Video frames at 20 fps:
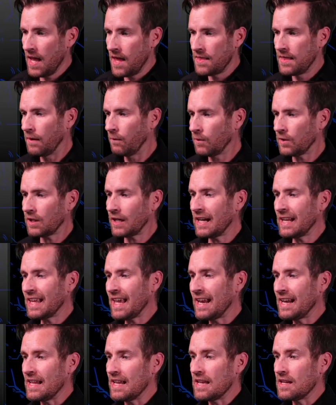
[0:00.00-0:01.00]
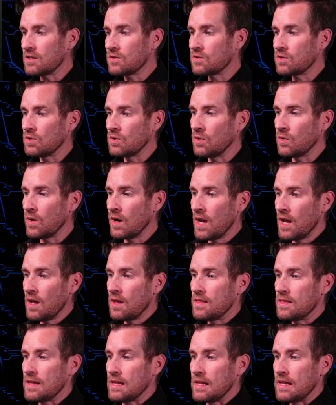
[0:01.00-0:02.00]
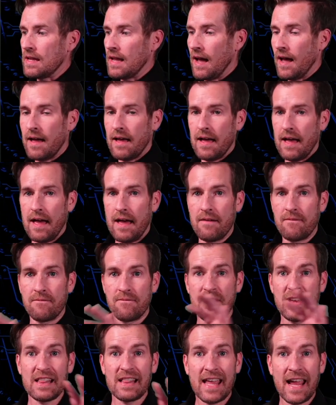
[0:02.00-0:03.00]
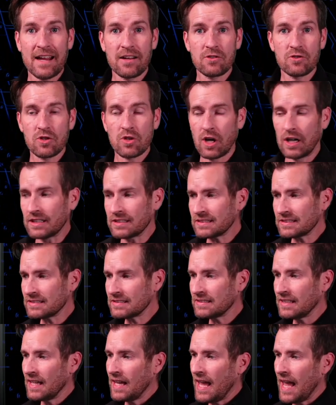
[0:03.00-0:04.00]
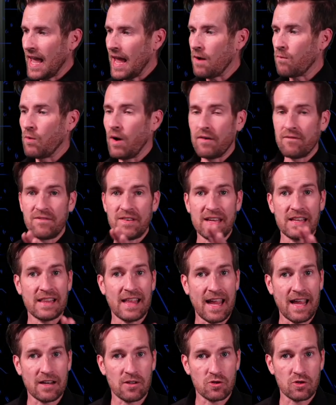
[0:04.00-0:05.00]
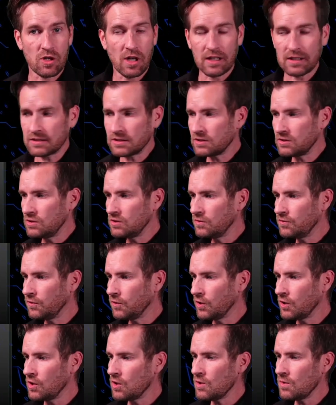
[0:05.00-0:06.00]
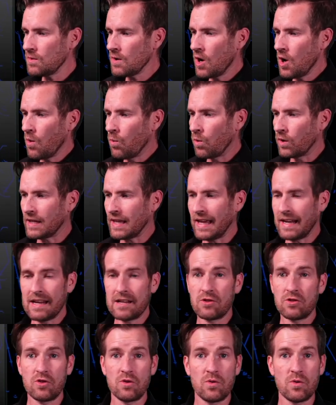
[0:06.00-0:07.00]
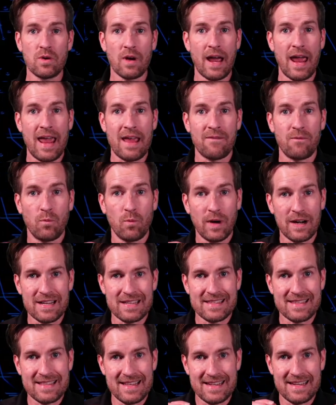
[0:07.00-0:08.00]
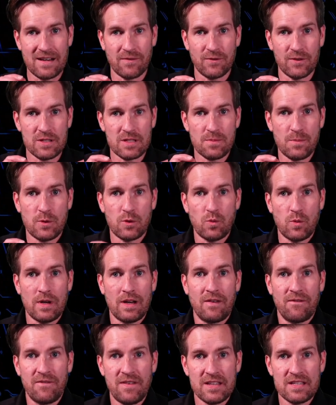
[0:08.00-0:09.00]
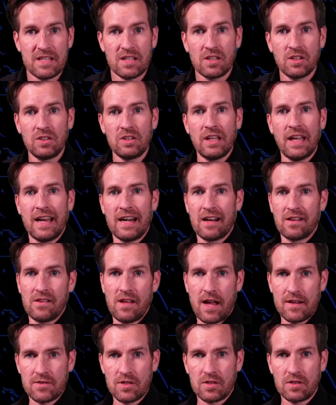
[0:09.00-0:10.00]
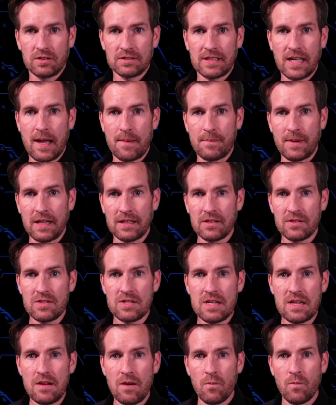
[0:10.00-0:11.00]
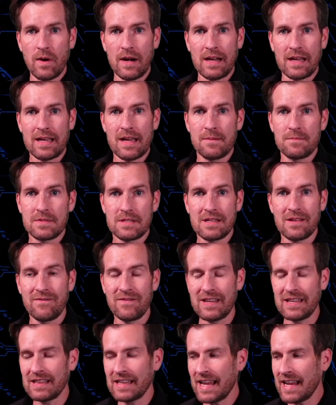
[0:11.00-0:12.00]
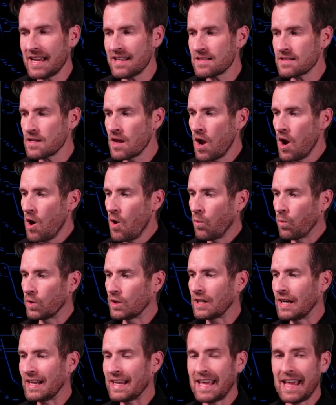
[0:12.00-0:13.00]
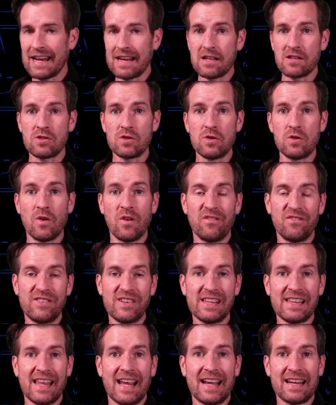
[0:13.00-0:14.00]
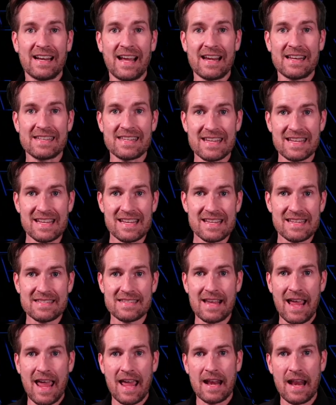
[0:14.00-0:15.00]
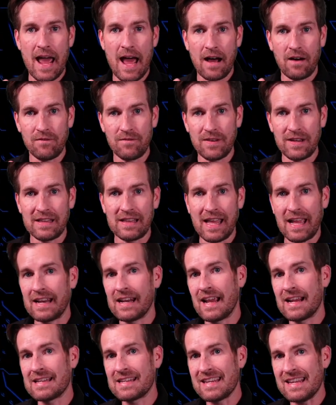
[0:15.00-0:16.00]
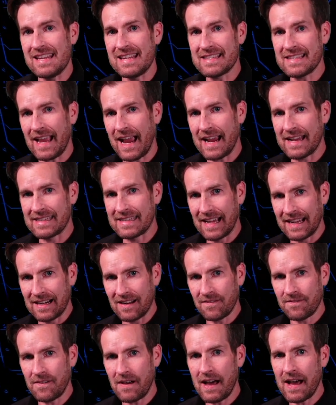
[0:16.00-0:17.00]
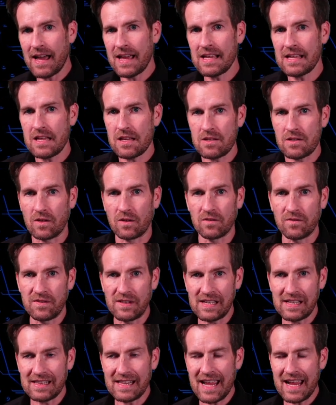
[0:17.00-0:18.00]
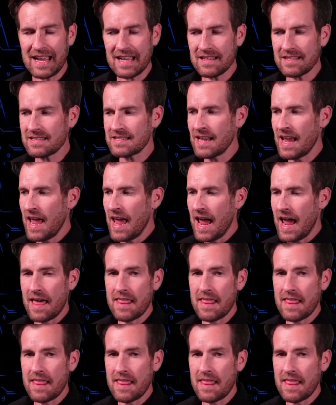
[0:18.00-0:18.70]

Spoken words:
Then we're going to get into the VLAN trunks and what VLAN trunks do for you. We'll get into what is the difference between a physical and a logical topology when it comes to VLANs. We're going to get into VLAN IDs and how VLAN IDs identify your VLANs. And